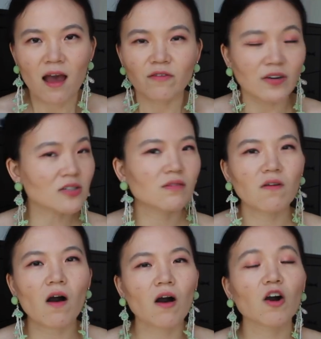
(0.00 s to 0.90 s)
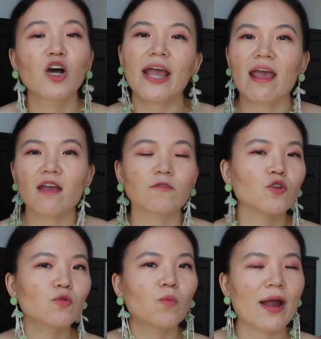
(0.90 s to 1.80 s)
First of all, if
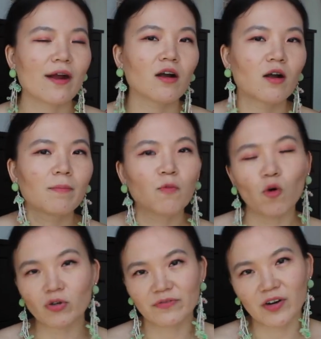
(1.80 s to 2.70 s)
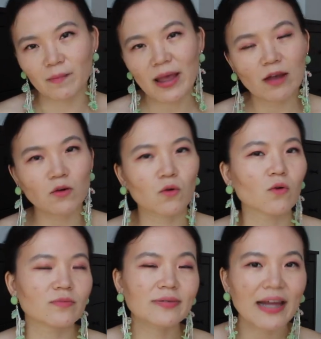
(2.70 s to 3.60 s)
you wear gold vermeil or
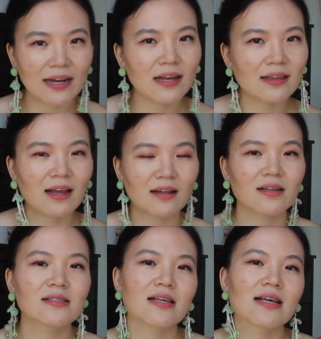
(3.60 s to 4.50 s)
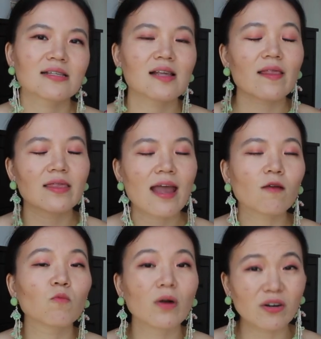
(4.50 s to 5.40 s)
gold plated necklaces,
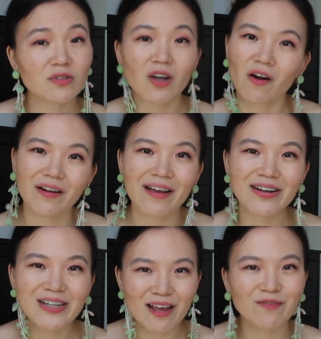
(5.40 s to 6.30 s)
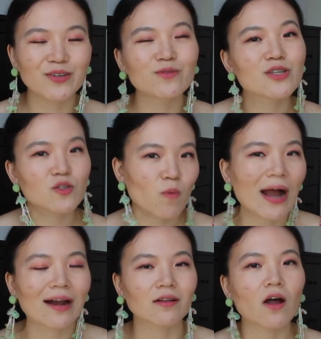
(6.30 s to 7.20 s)
they will tarnish if you
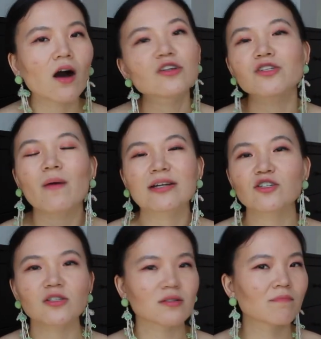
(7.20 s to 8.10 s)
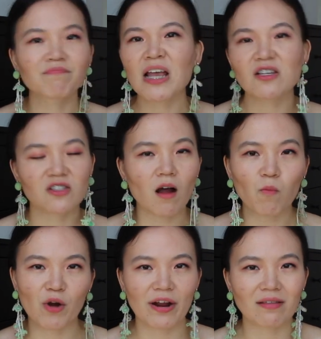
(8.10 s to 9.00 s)
sweat a lot. So I just
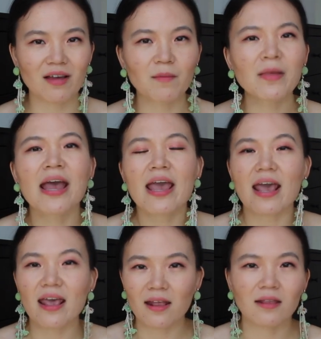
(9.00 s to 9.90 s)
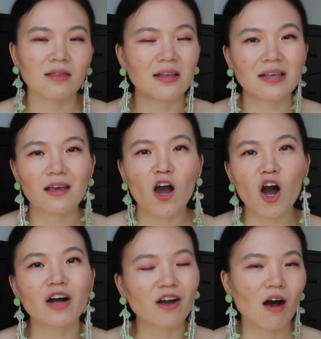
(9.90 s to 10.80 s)
stop wearing them in the
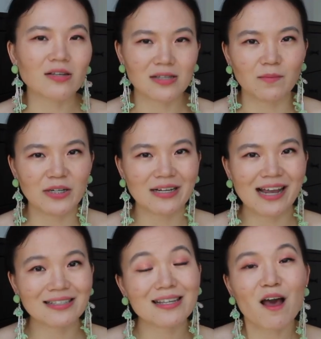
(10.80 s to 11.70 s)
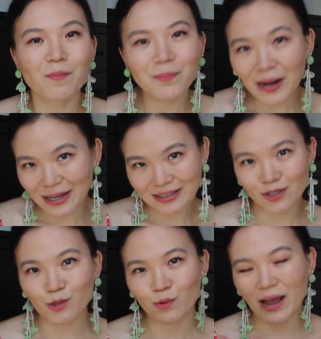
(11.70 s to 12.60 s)
hot, hot summer days.
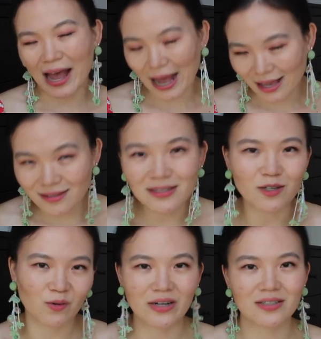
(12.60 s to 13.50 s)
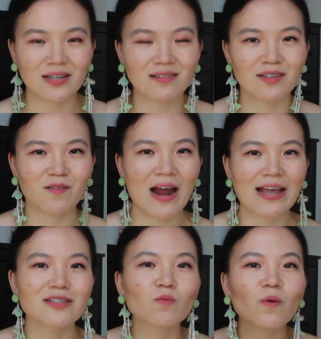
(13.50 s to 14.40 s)
But you can still
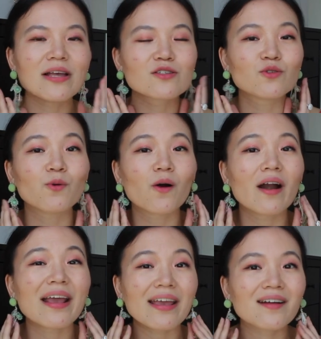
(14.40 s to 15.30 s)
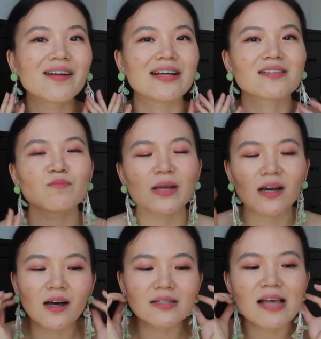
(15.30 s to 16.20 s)
accessorize with your earrings
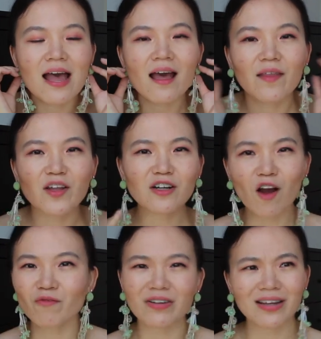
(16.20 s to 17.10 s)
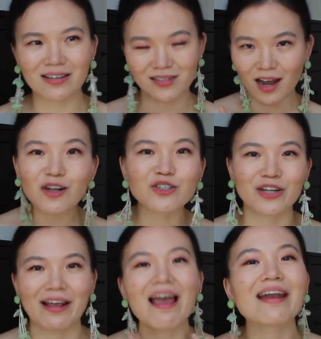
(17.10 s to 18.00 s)
because they're not really
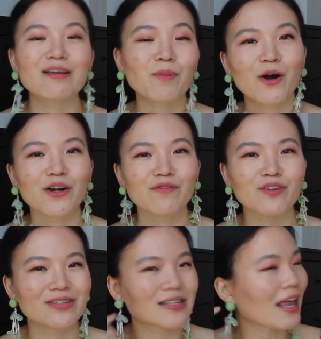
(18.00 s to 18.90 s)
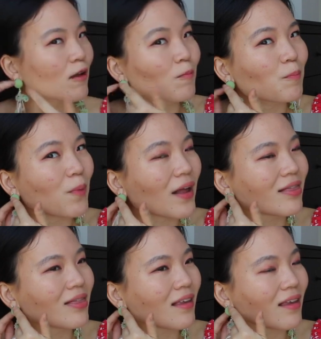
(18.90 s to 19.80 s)
touching any part of your skin
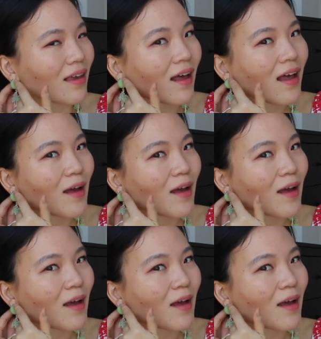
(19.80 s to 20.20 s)
but the